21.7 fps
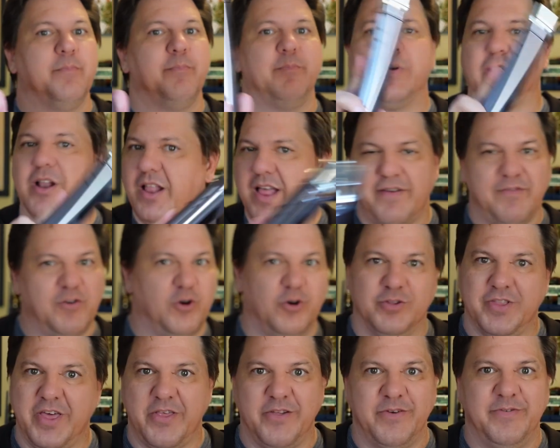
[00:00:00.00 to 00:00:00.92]
But I'll have a
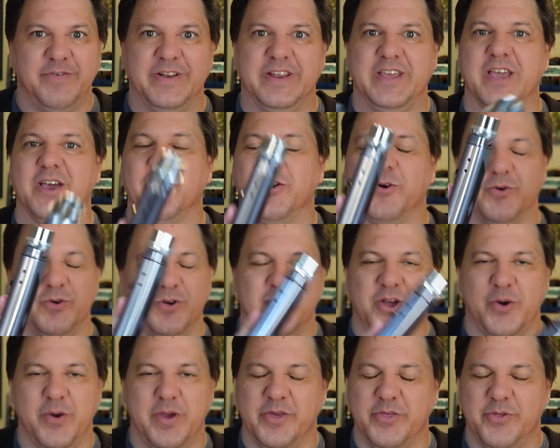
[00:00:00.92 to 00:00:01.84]
whole other video
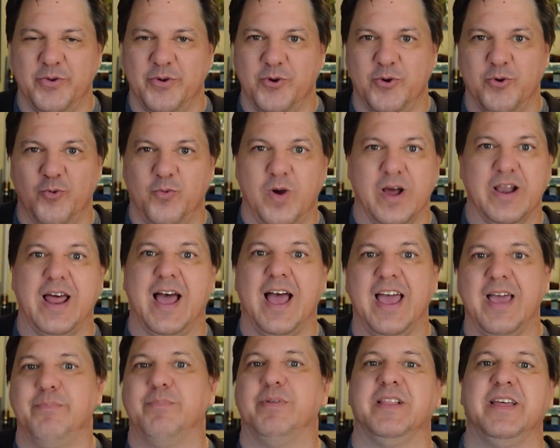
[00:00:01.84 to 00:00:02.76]
going through what
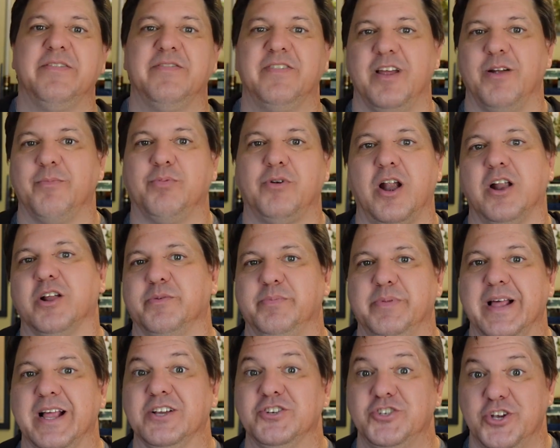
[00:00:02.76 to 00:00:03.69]
I believe their product
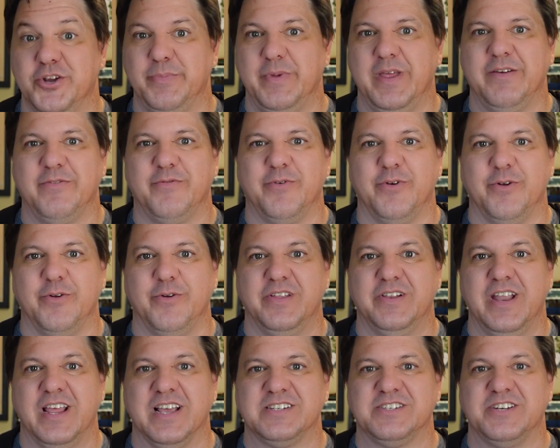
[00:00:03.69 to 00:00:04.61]
plan should be for the
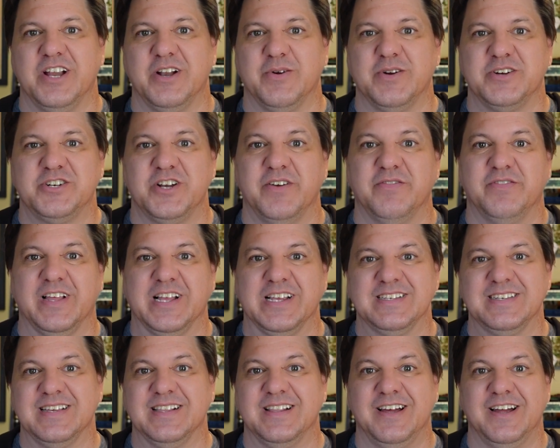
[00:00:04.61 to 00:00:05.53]
next generation of
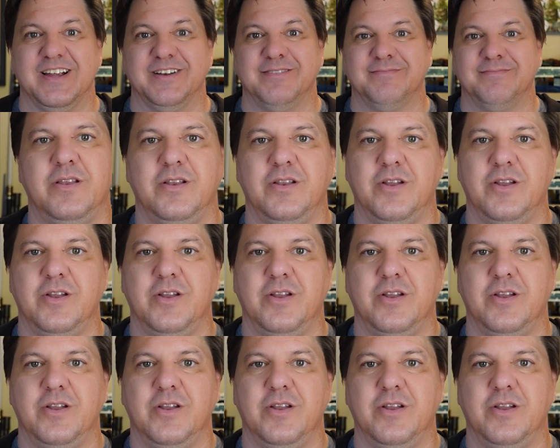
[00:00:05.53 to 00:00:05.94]
Legacy line.